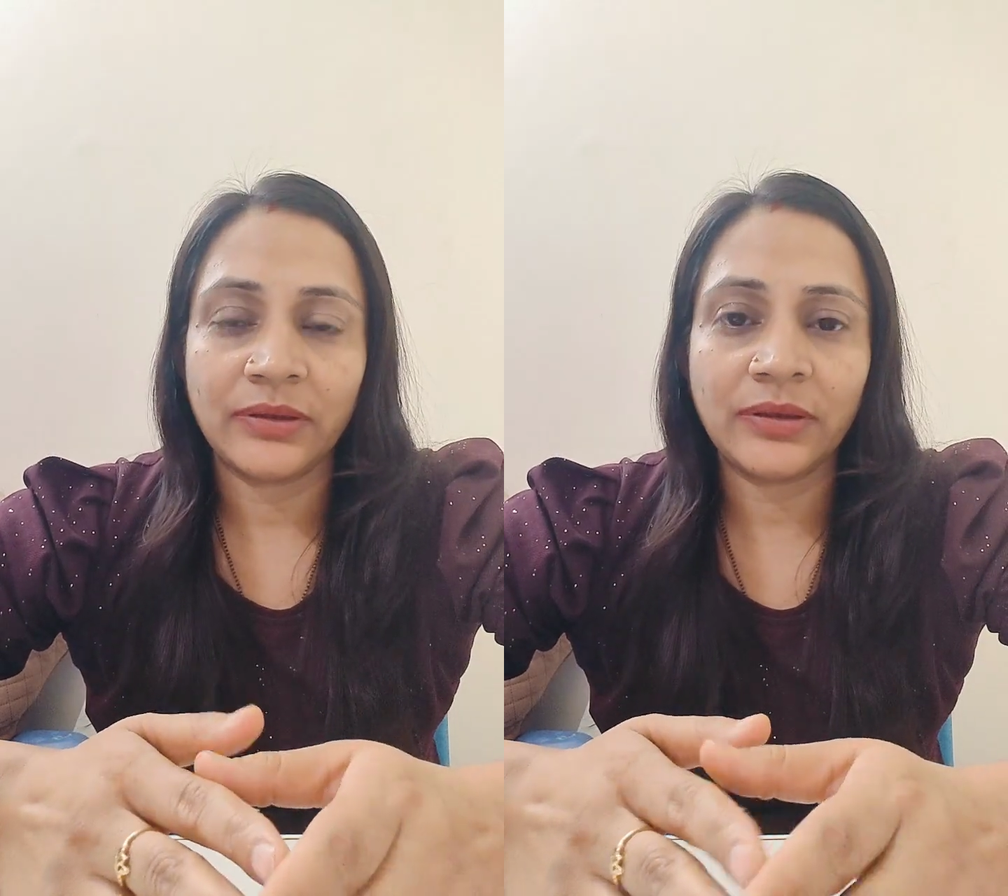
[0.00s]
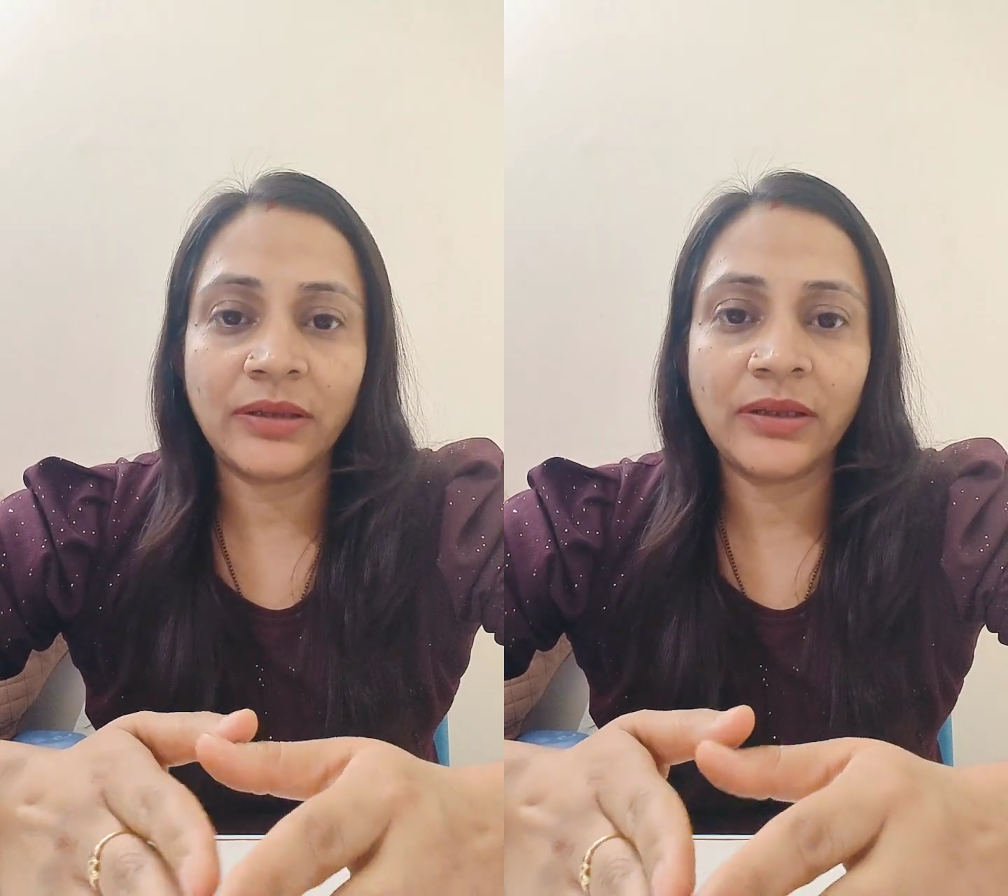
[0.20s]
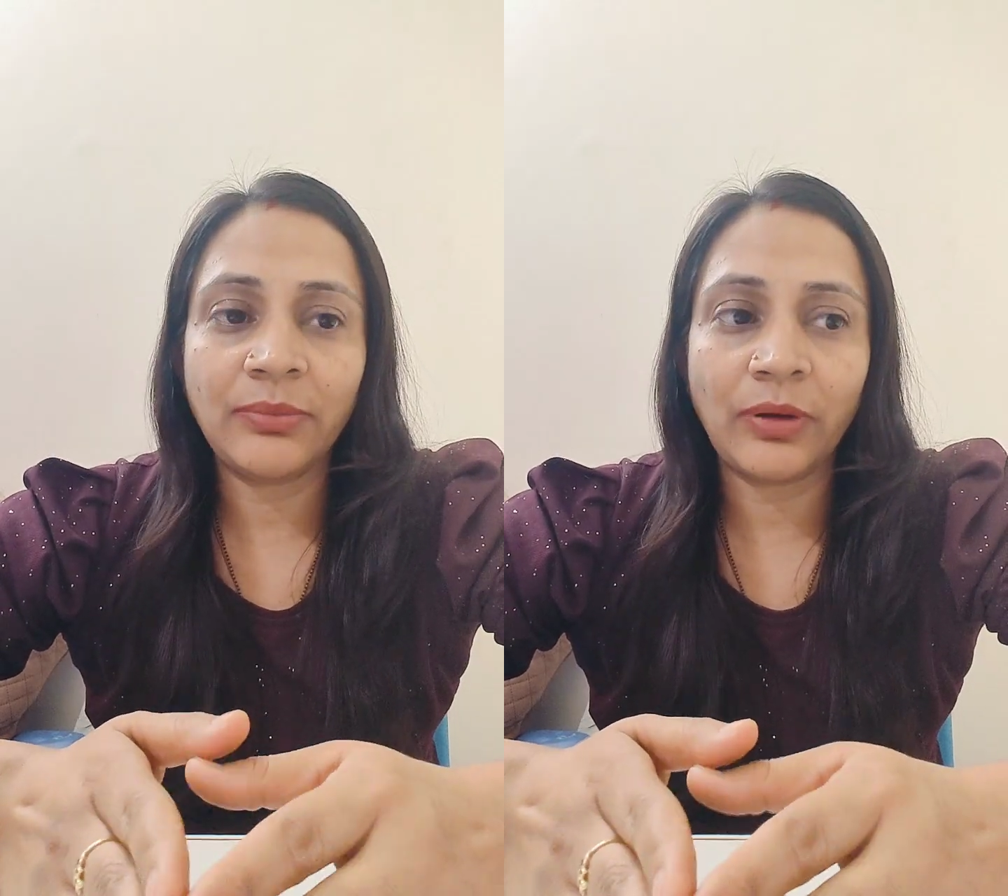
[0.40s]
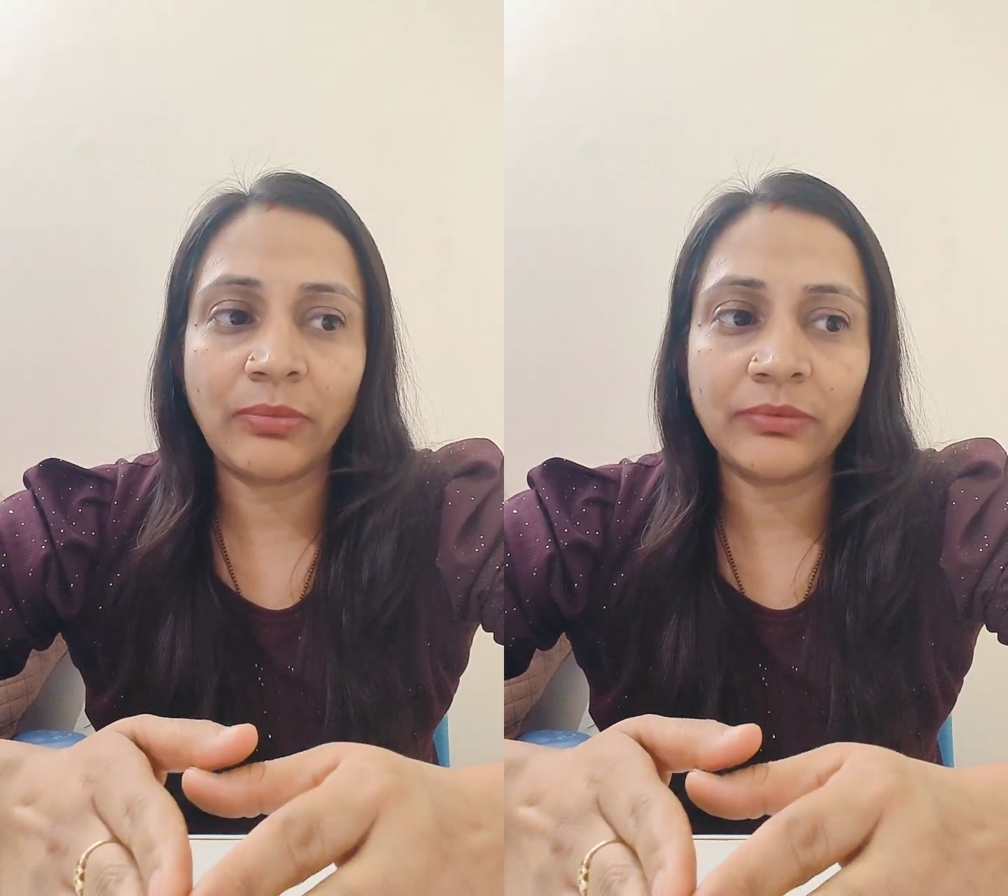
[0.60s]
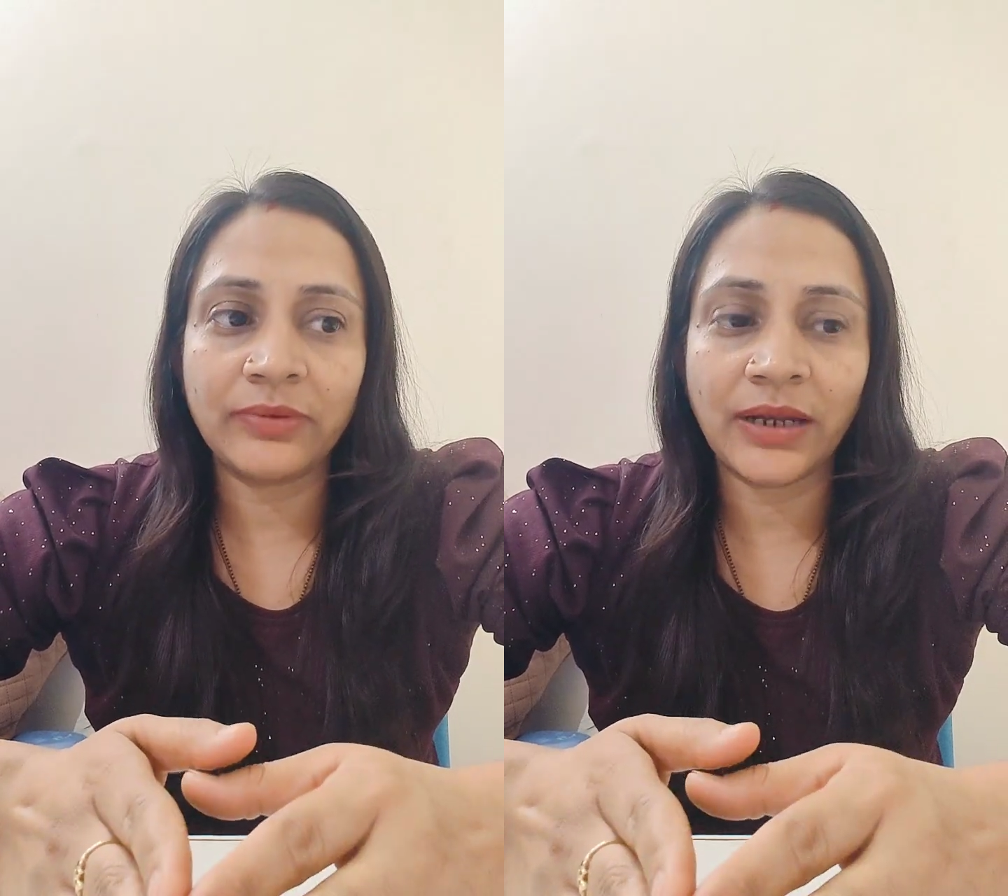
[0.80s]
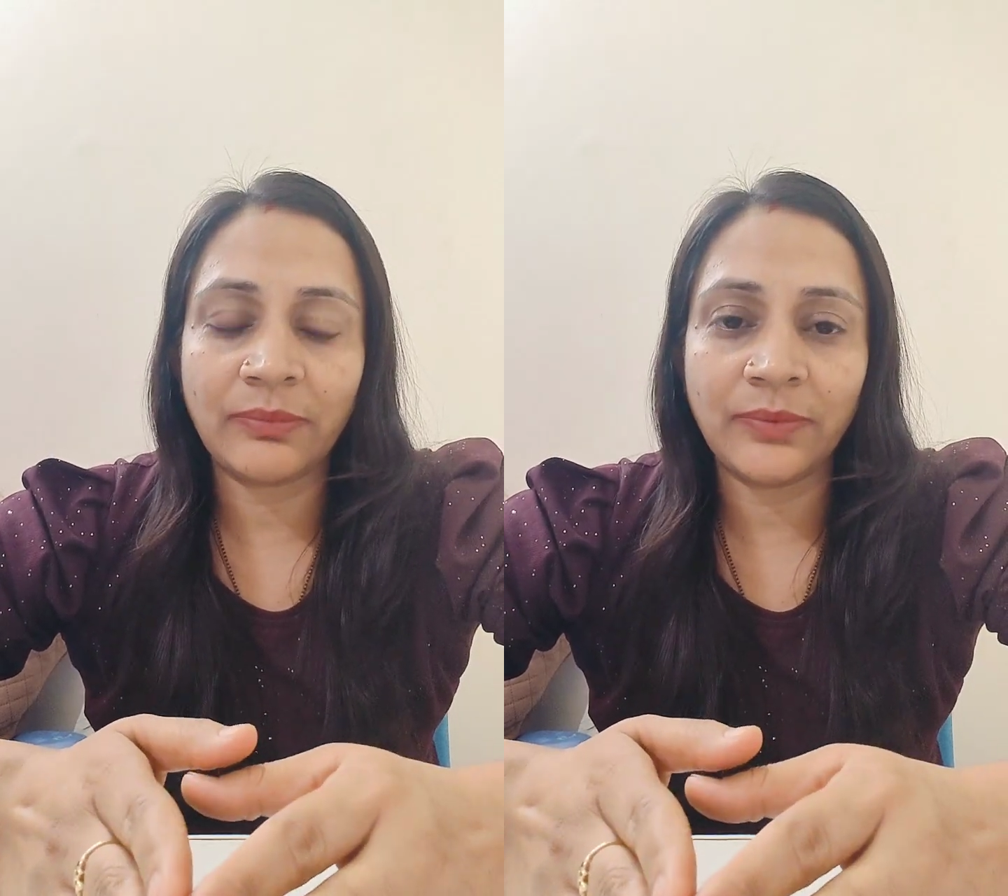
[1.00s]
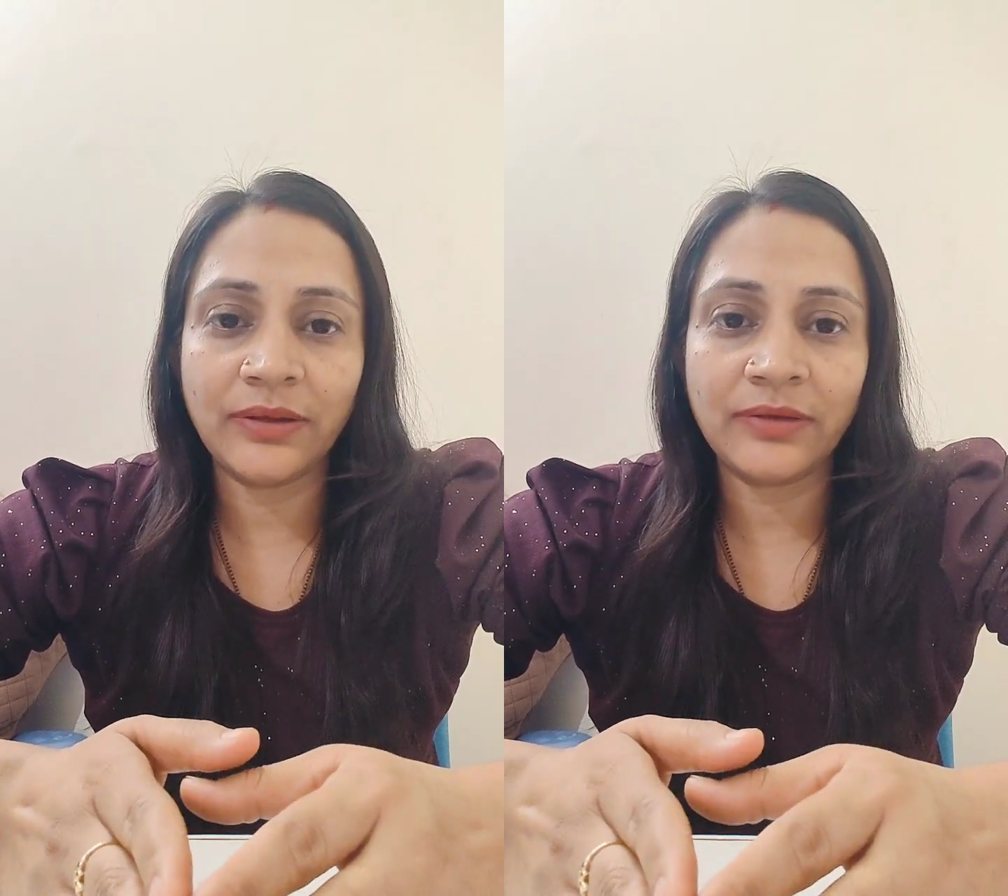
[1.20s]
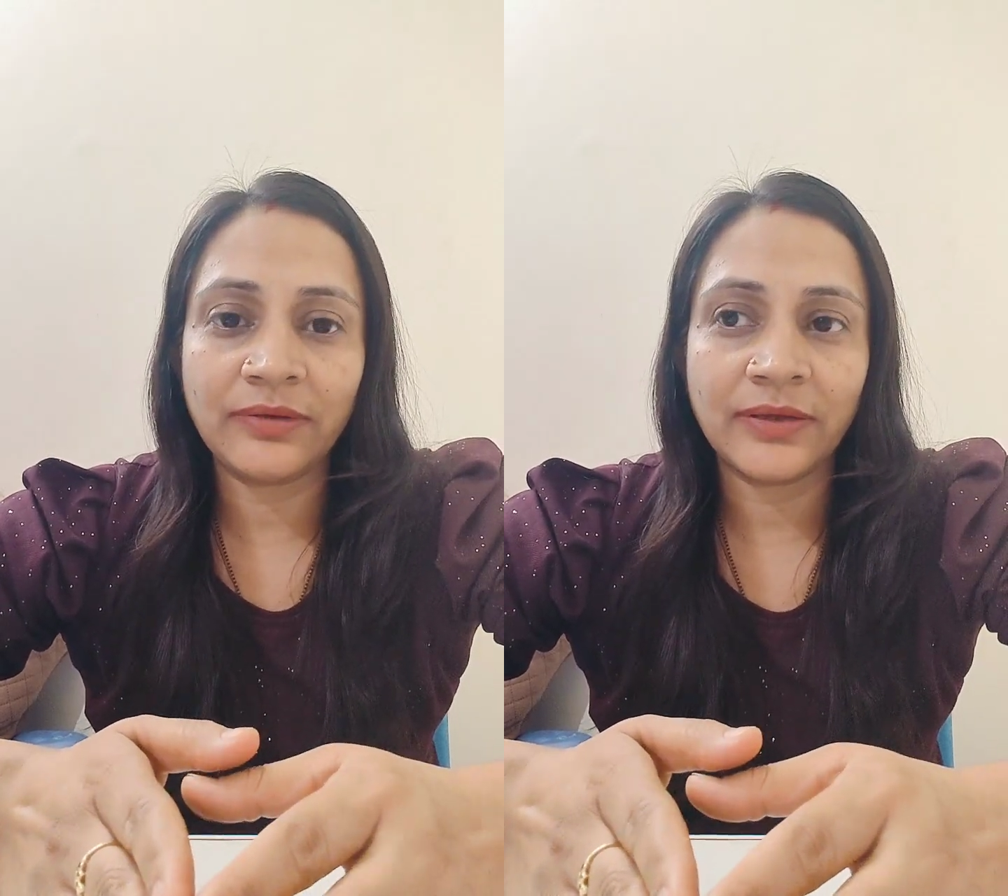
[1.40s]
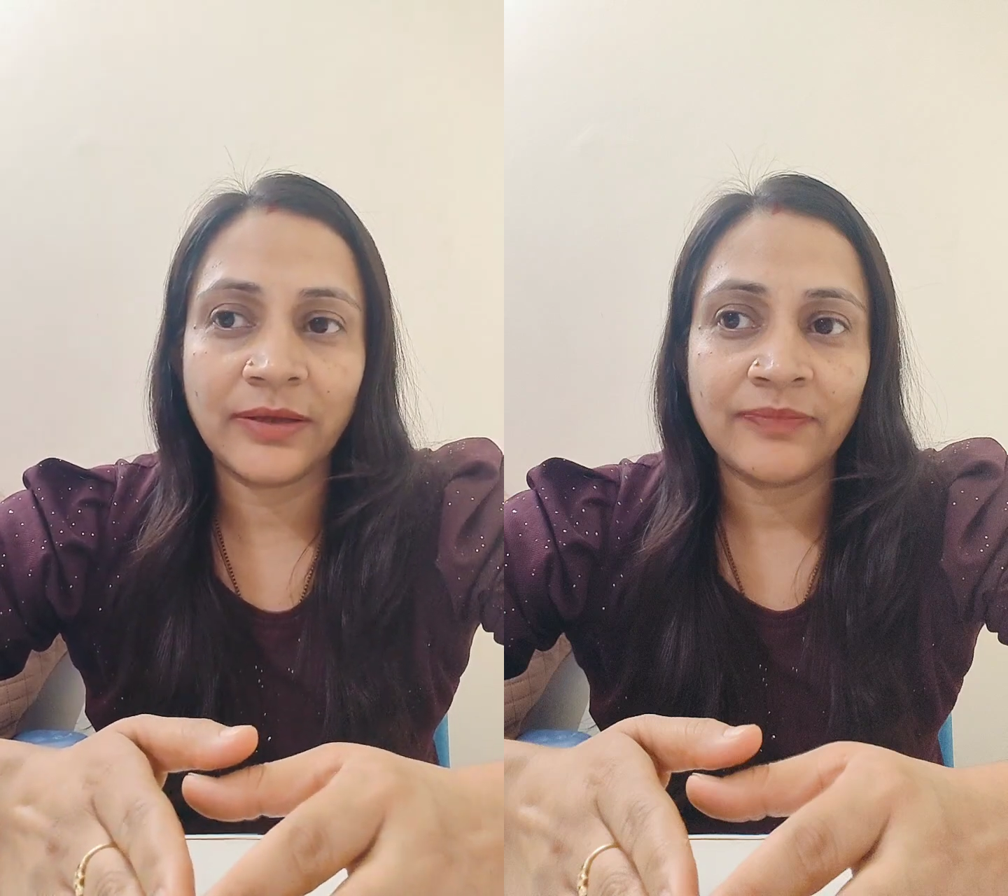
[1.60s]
Teething problems, that means